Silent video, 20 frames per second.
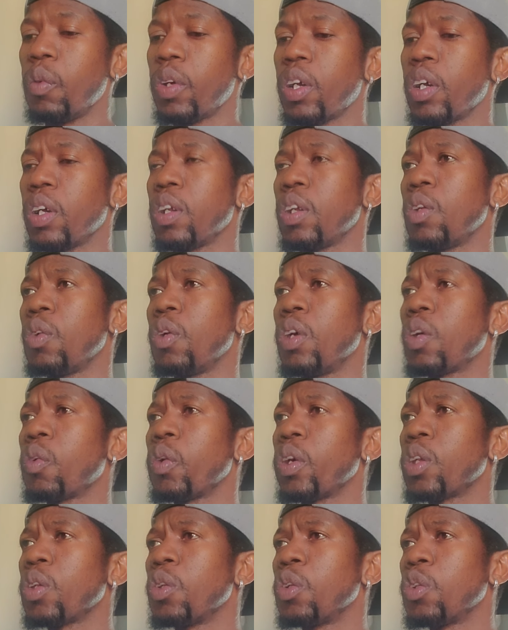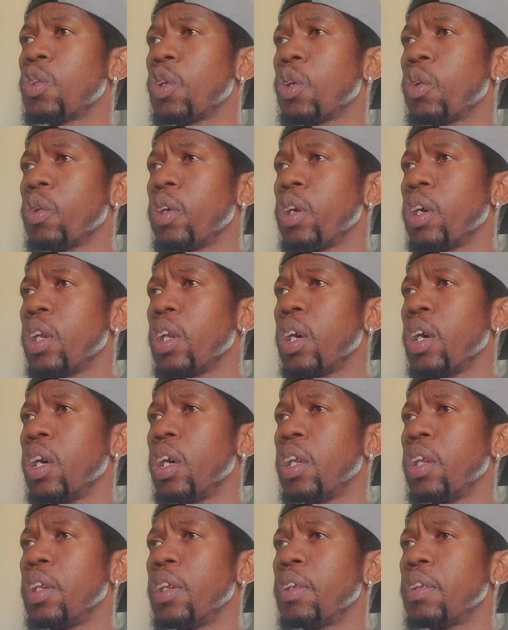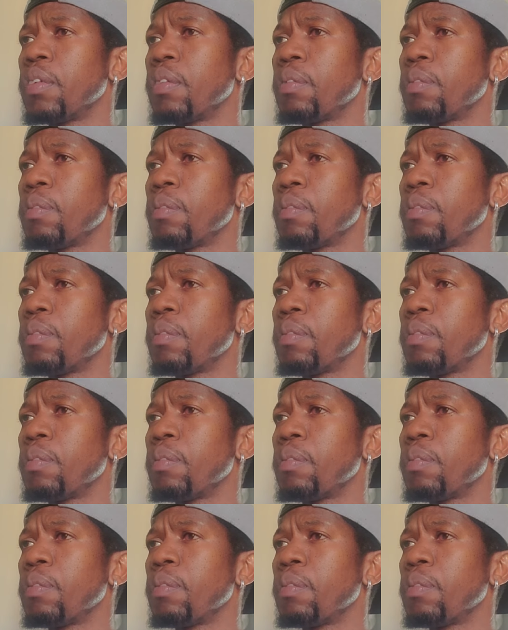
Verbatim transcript: We're gonna do a quick tutorial on